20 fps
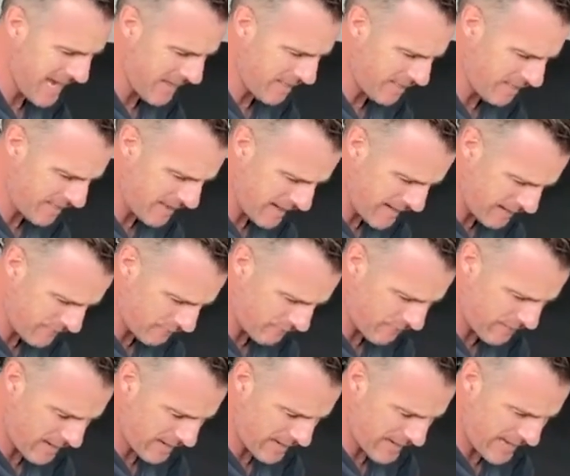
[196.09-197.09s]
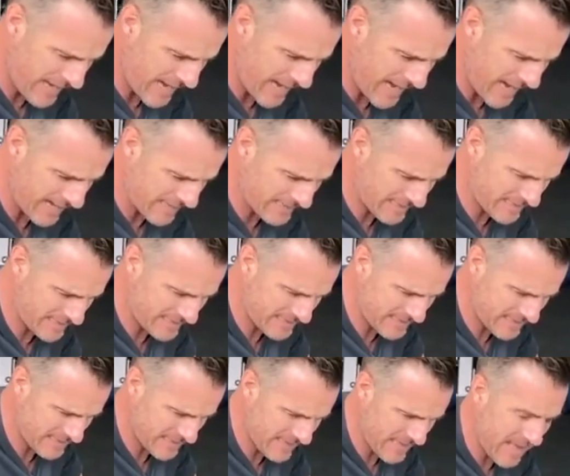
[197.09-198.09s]
and then
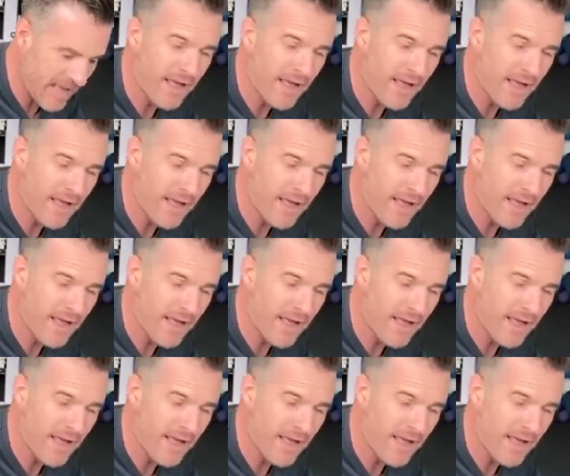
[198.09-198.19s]
relax,